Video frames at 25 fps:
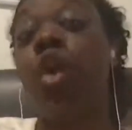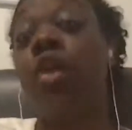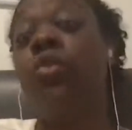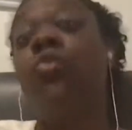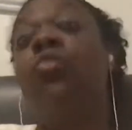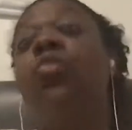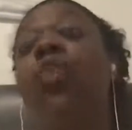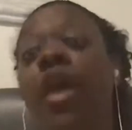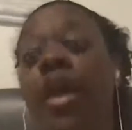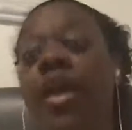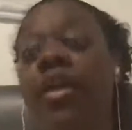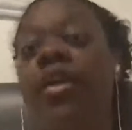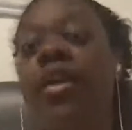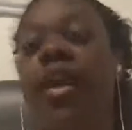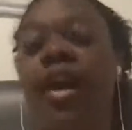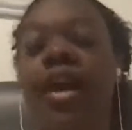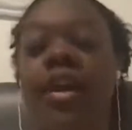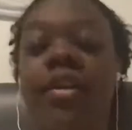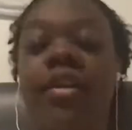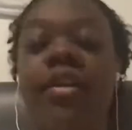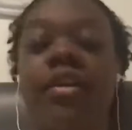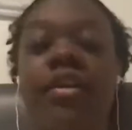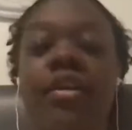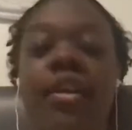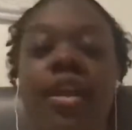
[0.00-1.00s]
one way
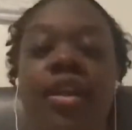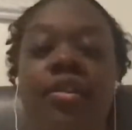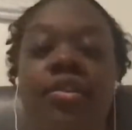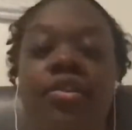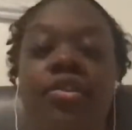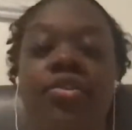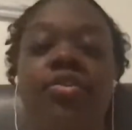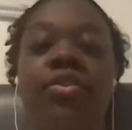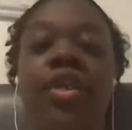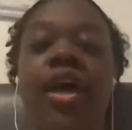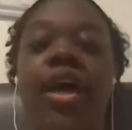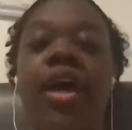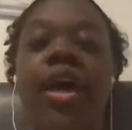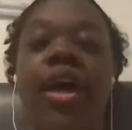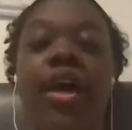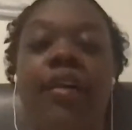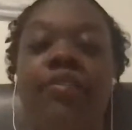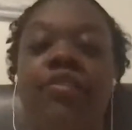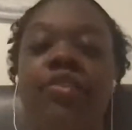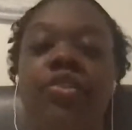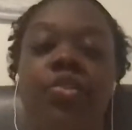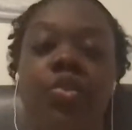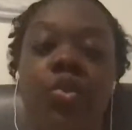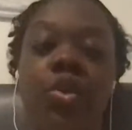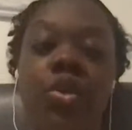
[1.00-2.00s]
I can do that
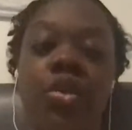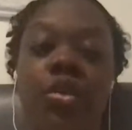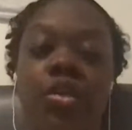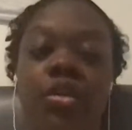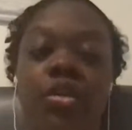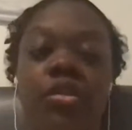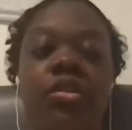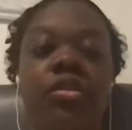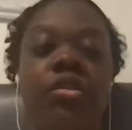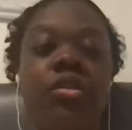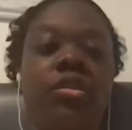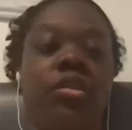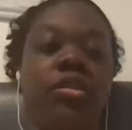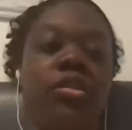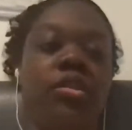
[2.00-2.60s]
after work.